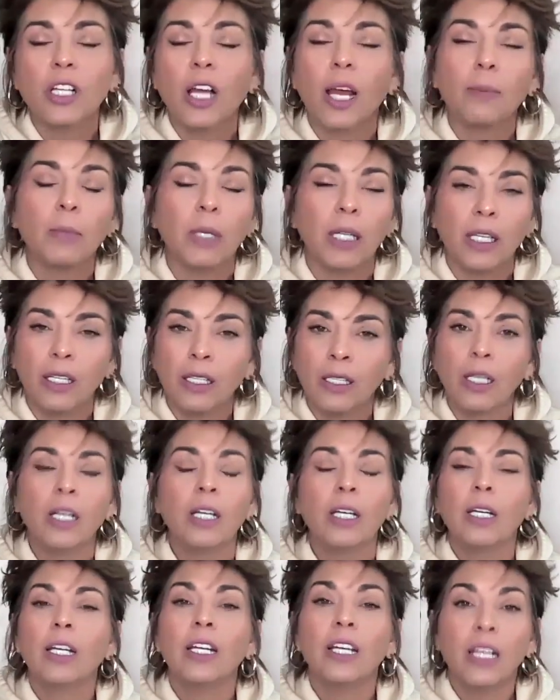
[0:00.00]
I mean,
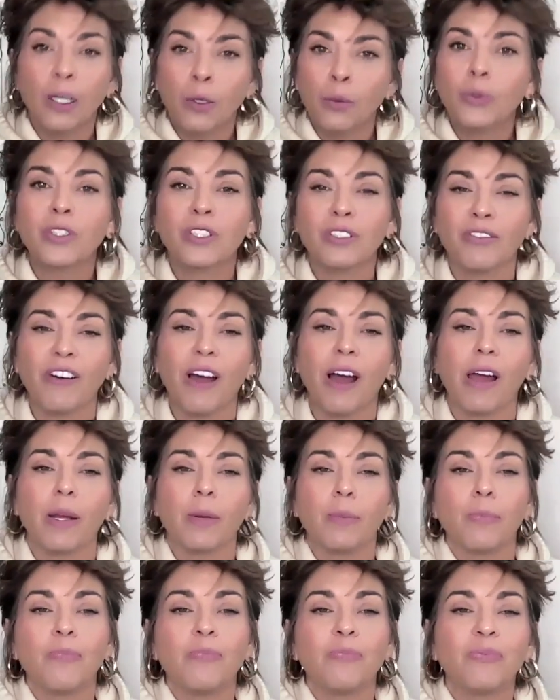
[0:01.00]
it was a
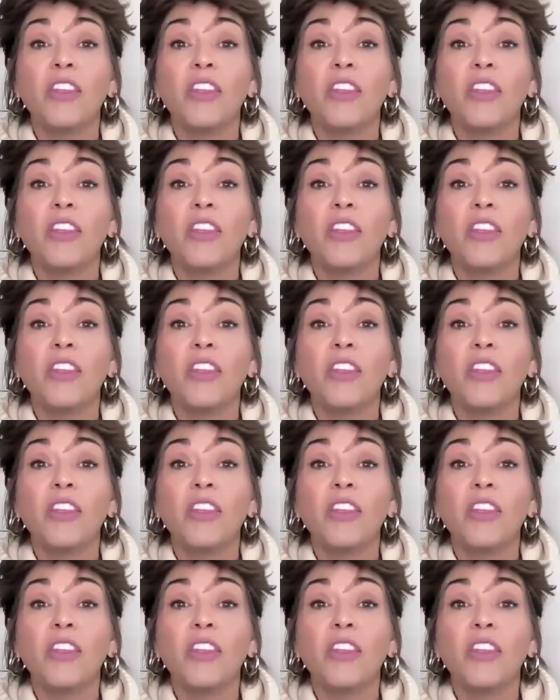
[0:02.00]
vibe.